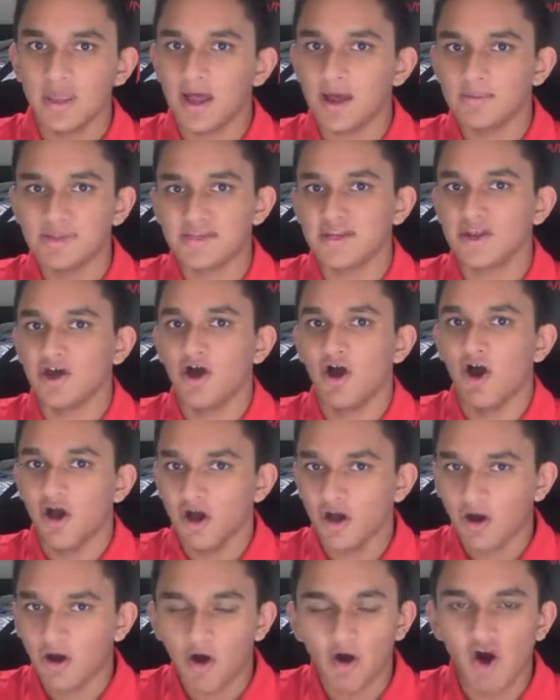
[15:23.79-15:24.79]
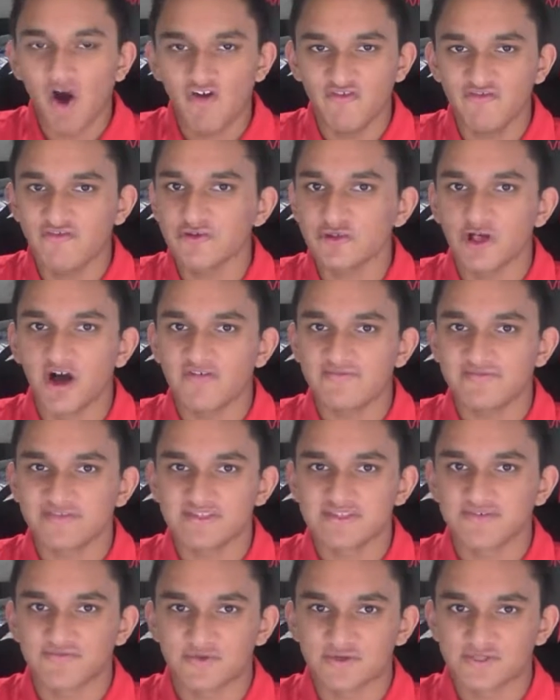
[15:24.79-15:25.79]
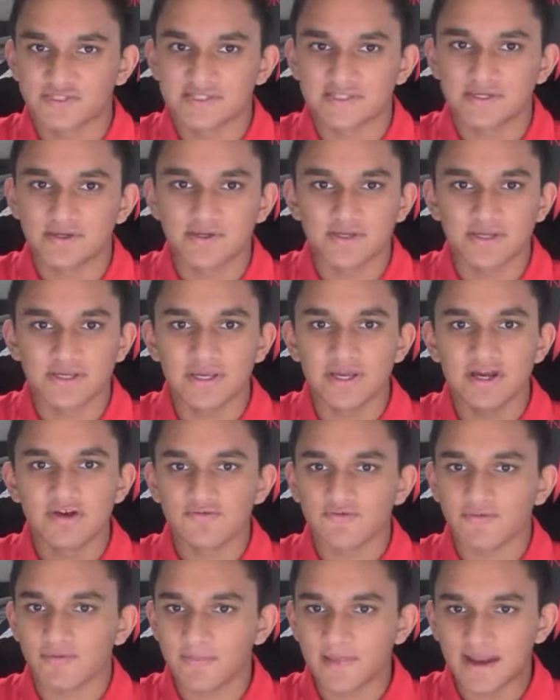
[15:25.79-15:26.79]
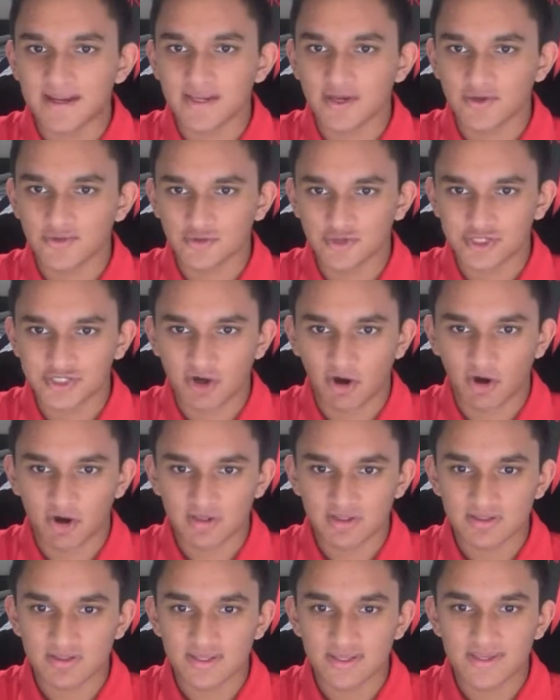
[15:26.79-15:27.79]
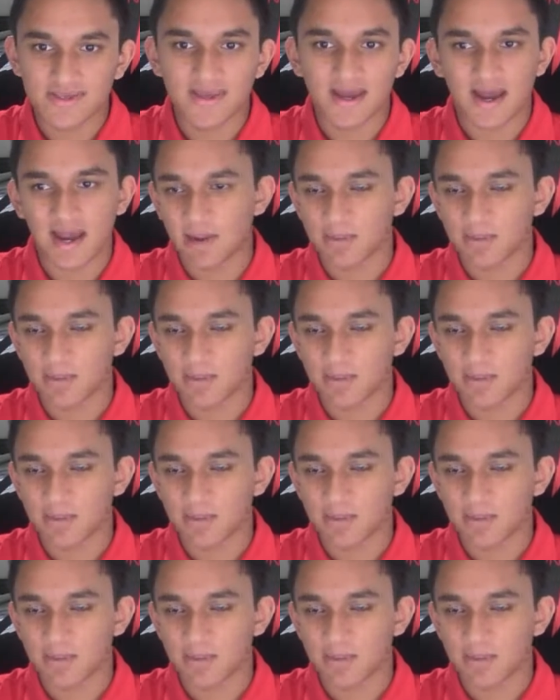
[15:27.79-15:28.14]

I mean, awful offensive versatility from any other star in the league.